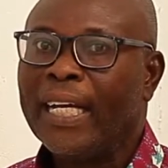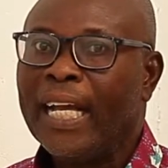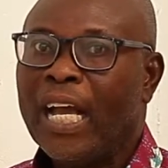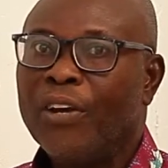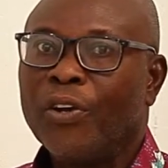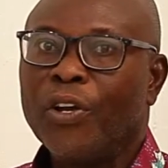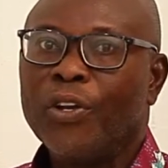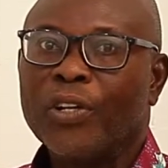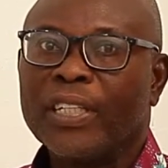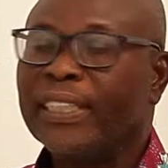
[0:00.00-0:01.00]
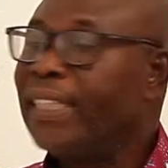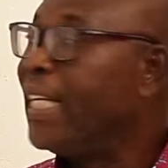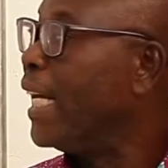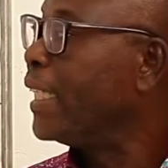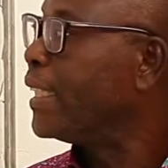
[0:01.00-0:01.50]
and you can see
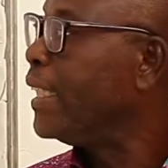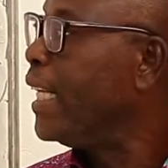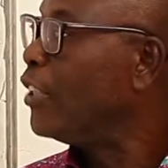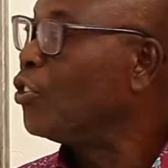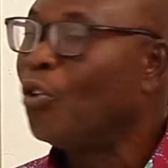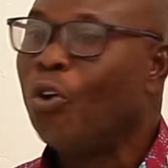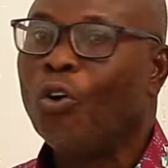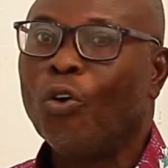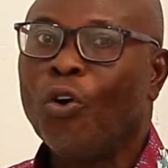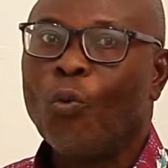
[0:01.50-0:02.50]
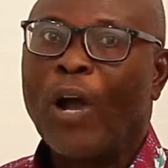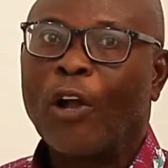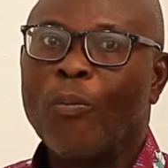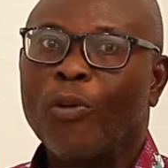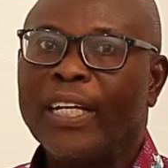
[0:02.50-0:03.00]
that there's no y
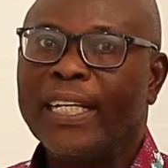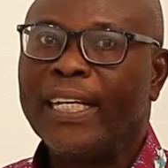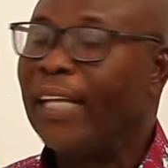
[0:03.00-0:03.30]
component there.